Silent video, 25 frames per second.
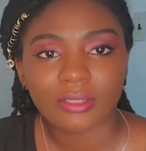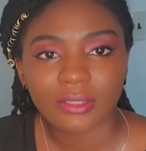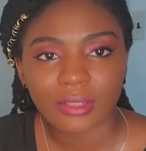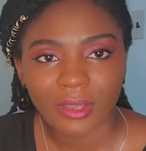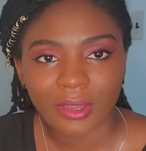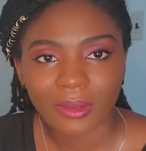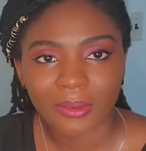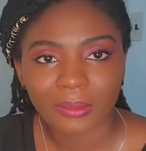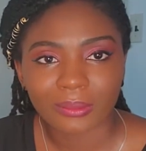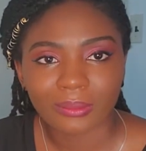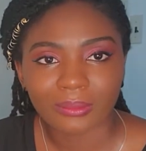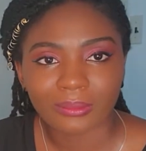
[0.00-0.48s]

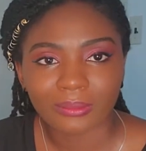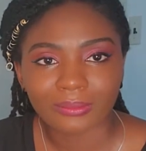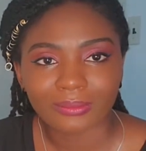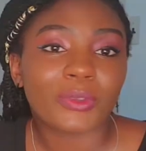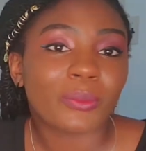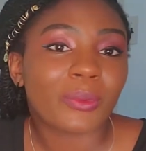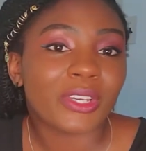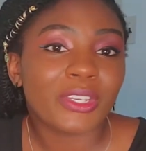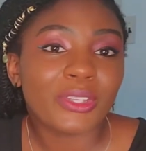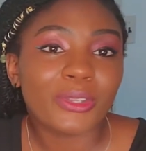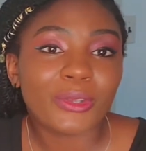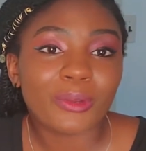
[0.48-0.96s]
No,
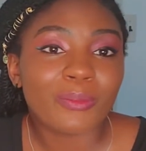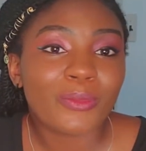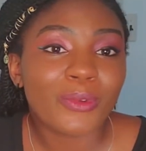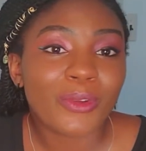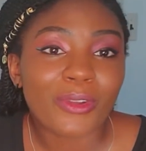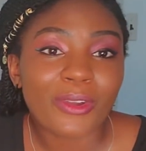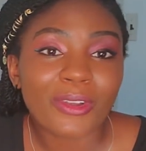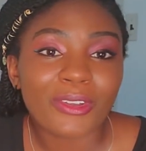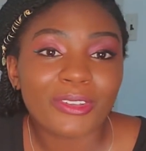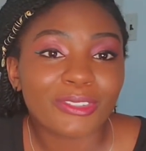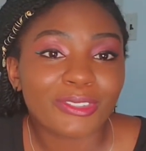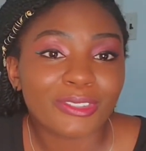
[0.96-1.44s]
when you're
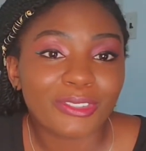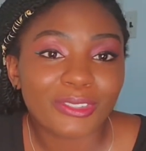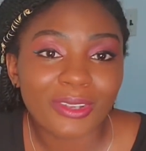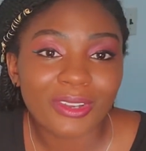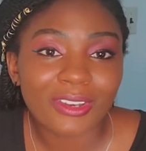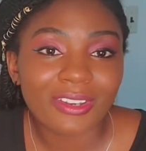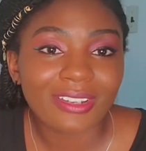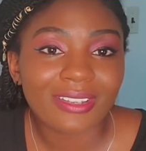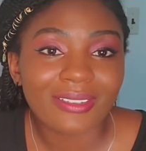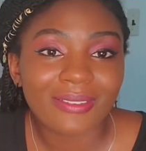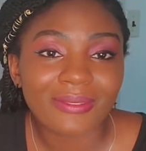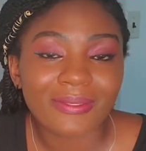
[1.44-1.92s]
more
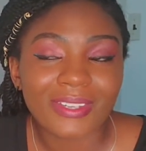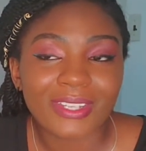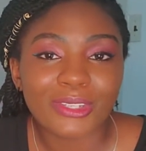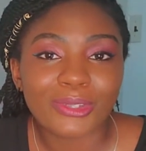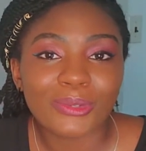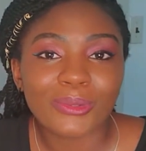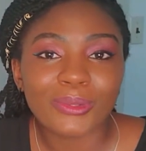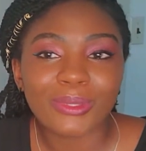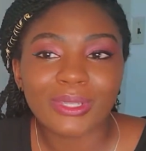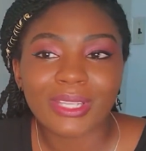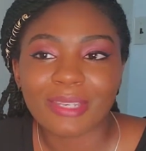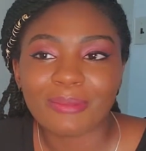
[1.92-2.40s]
assertive
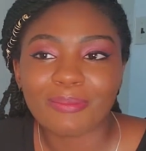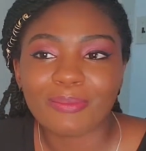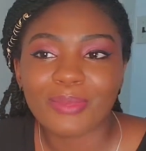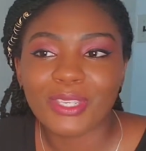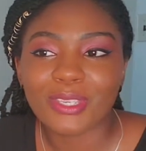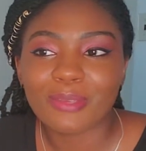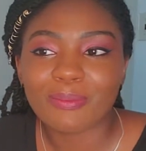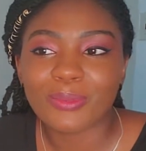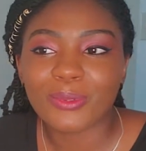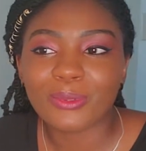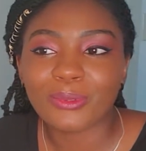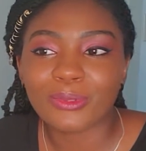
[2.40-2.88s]
and you let
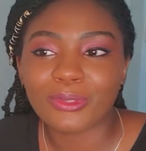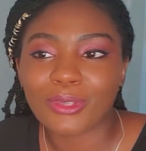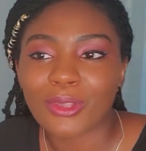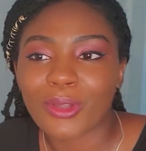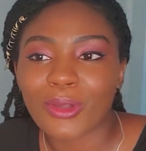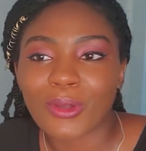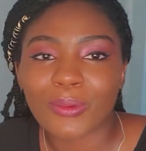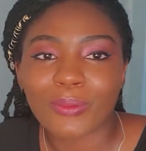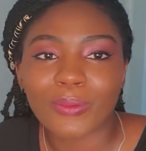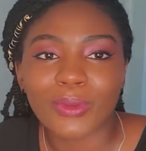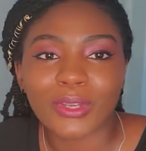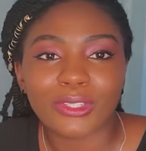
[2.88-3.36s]
people
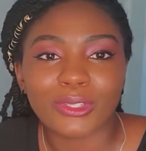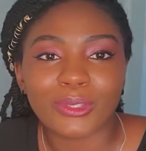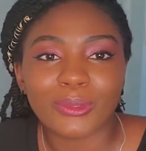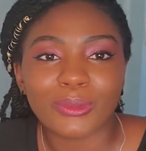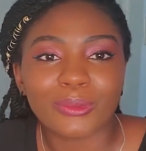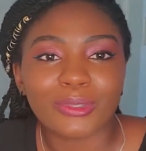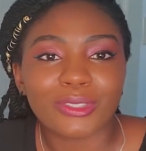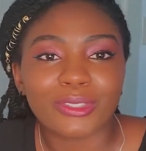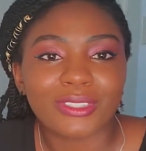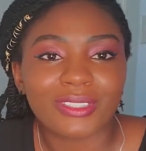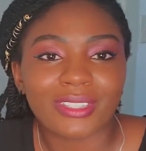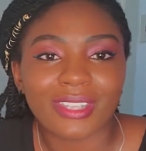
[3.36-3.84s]
know what
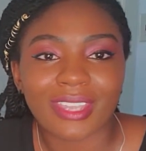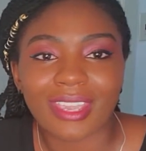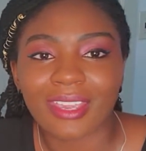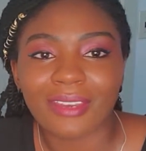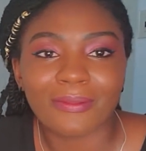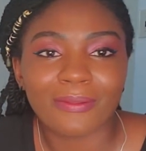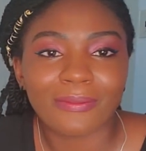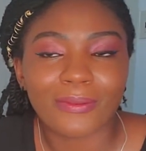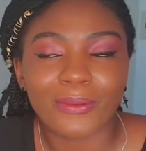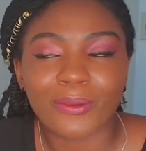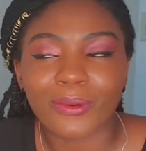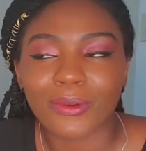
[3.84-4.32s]
you
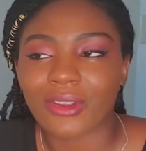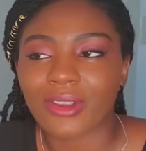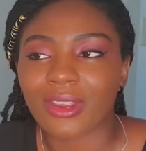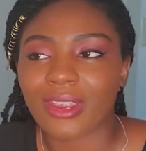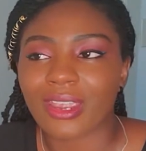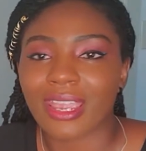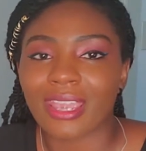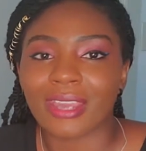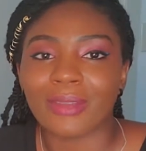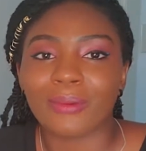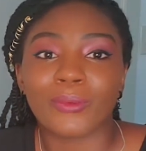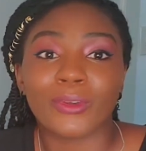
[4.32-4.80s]
stand for
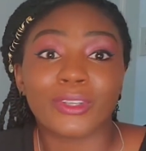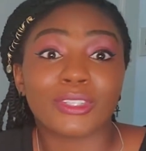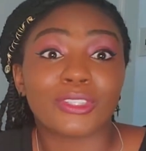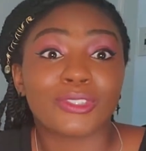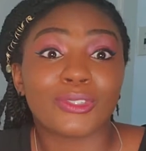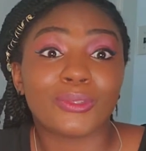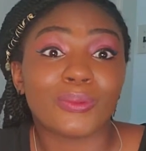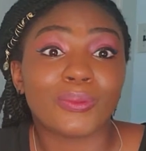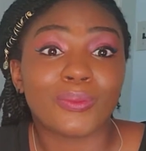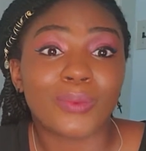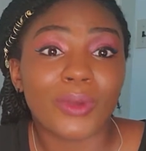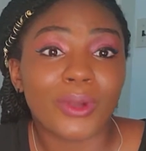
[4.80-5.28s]
and
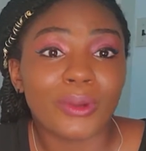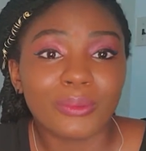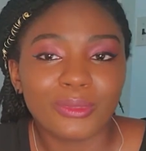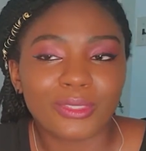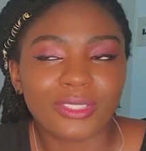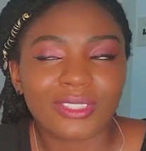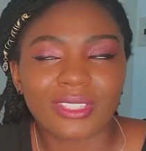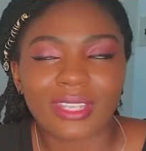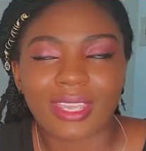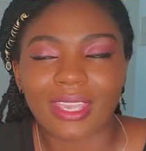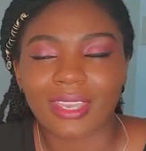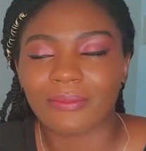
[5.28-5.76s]
what you
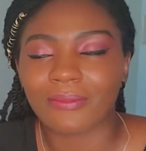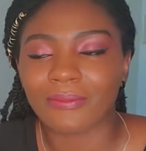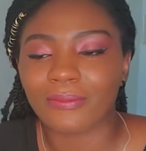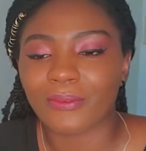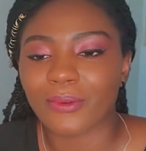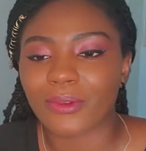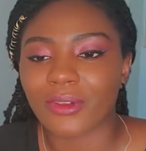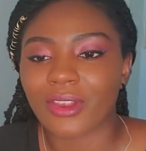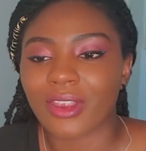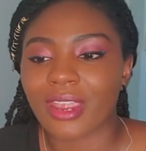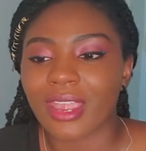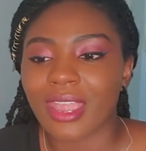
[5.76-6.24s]
won't stand
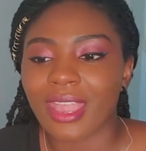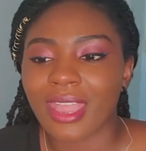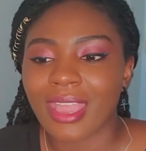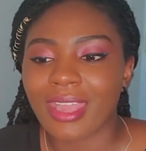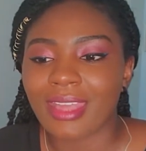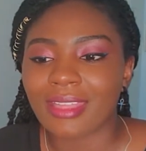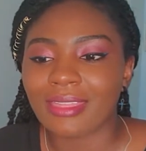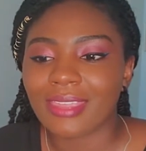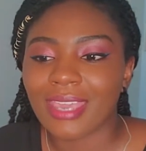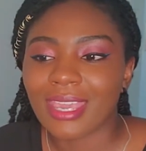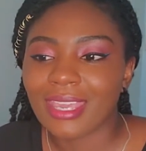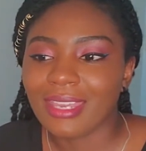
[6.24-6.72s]
for,
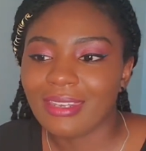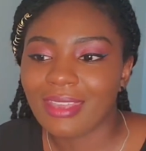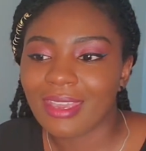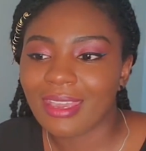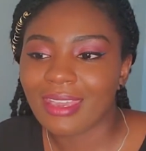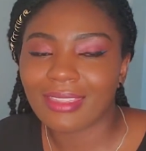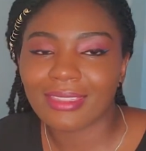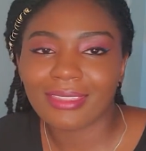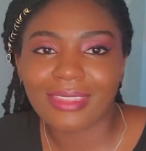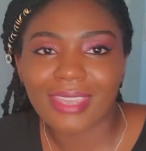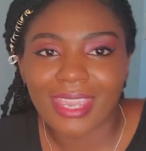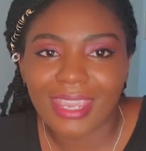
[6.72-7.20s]

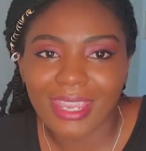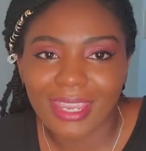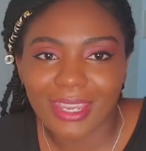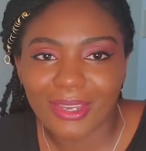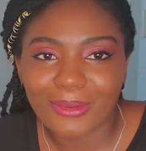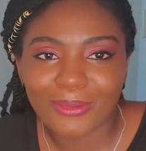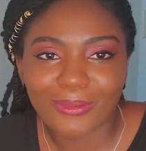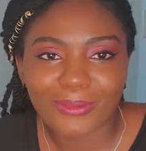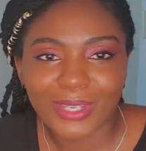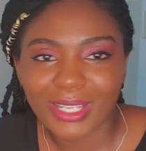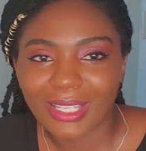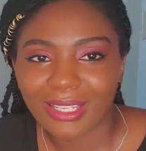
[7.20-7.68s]
then
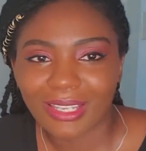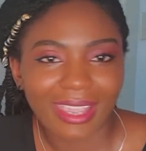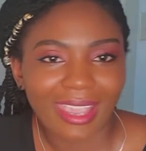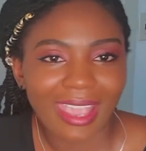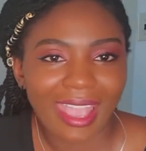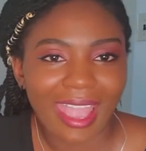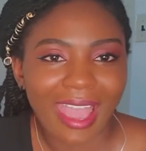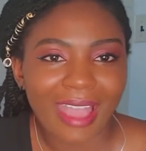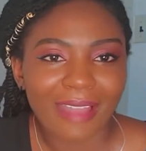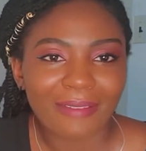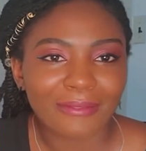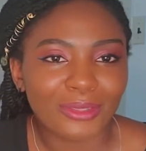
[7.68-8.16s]
they really
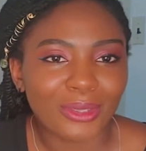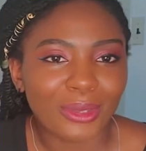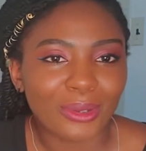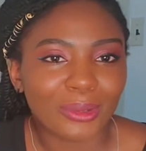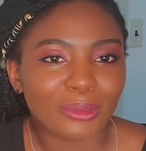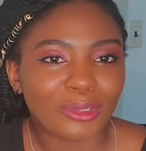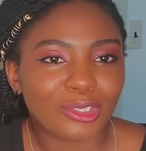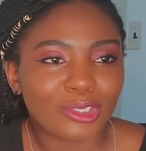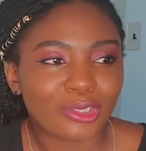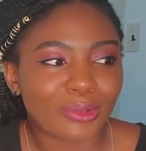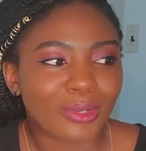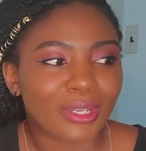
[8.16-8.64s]
have
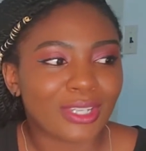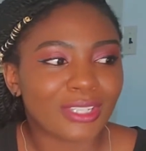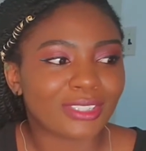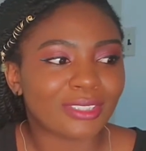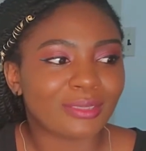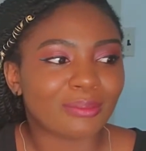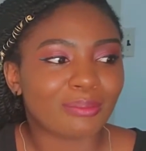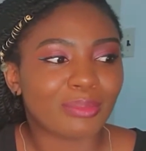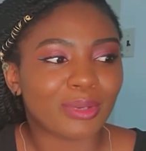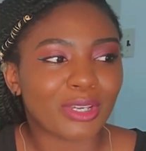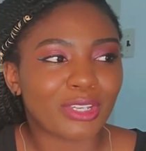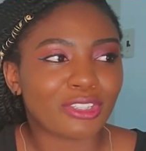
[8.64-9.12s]
no
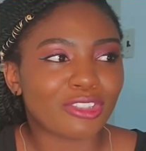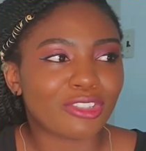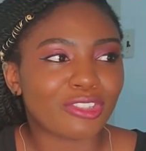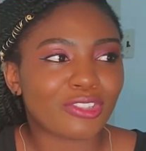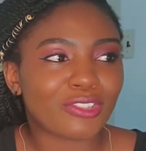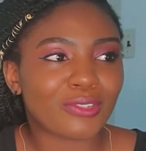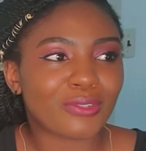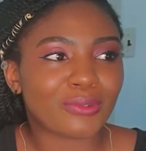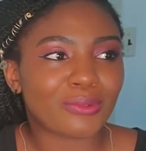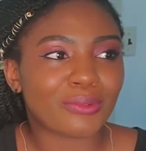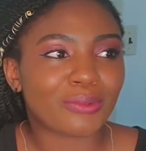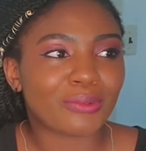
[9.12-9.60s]
choice but
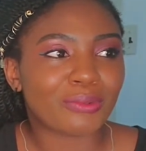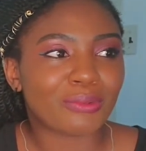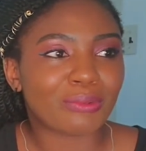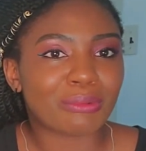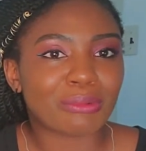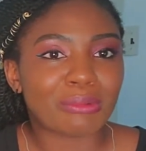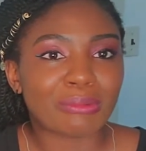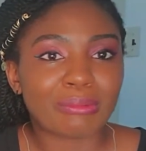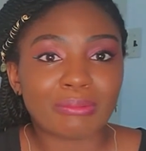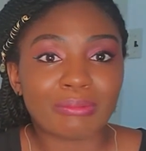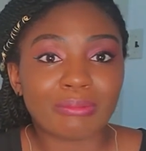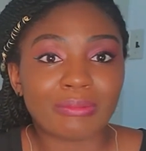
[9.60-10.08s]

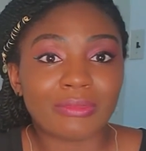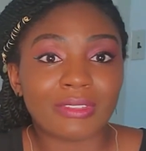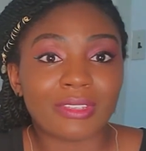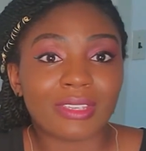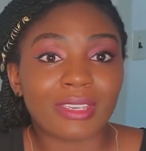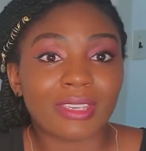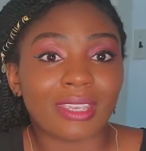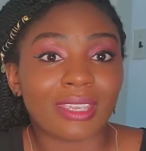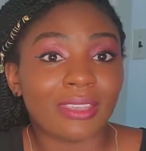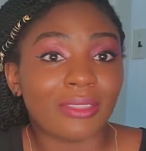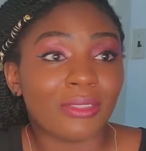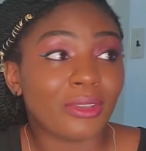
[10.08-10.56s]
to
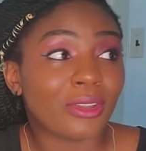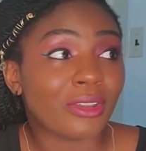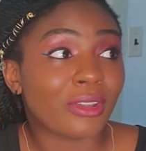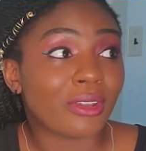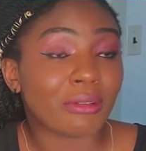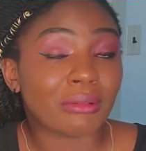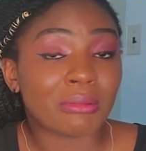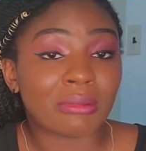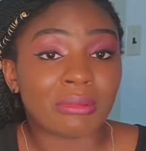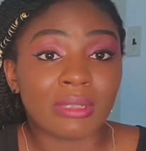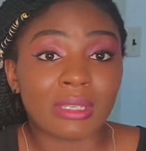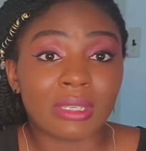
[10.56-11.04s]

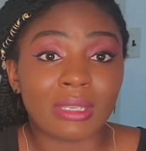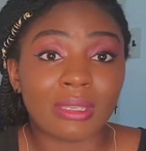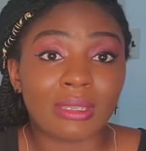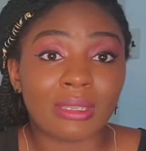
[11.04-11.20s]
either